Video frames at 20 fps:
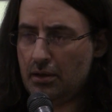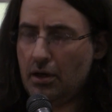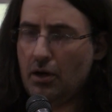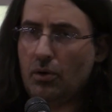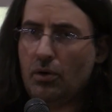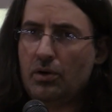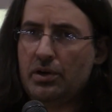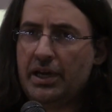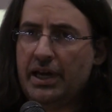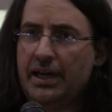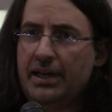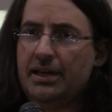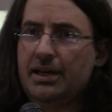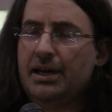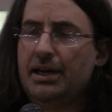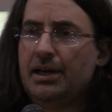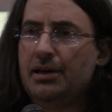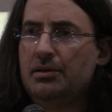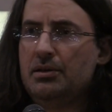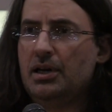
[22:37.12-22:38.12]
Oh, okay.
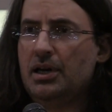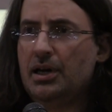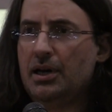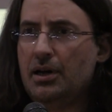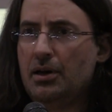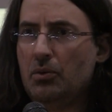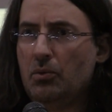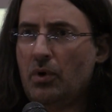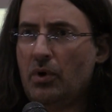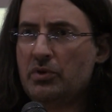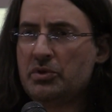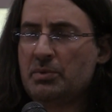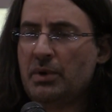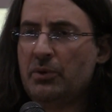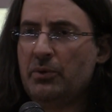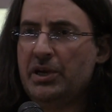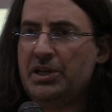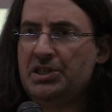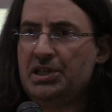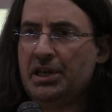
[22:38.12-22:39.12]
Uh, uh, what was
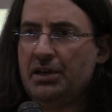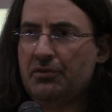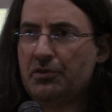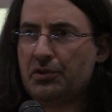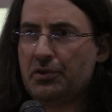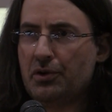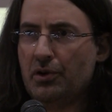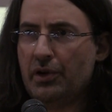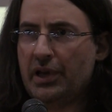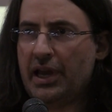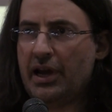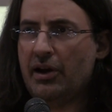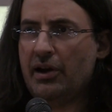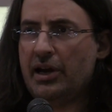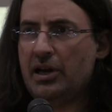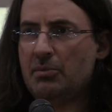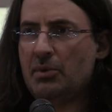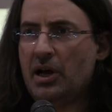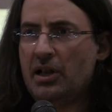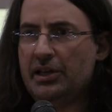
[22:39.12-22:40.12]
my reasoning for throwing
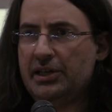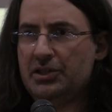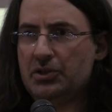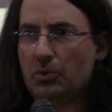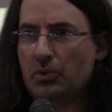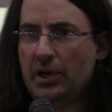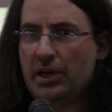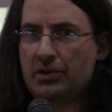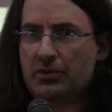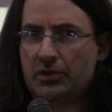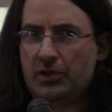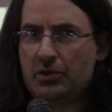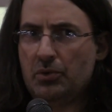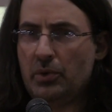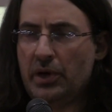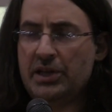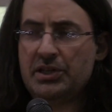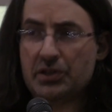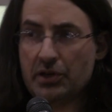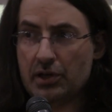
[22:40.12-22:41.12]
Harry and Molly to, win
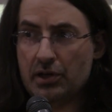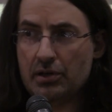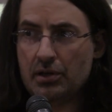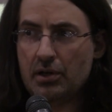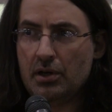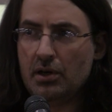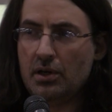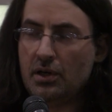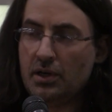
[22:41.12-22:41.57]
to winter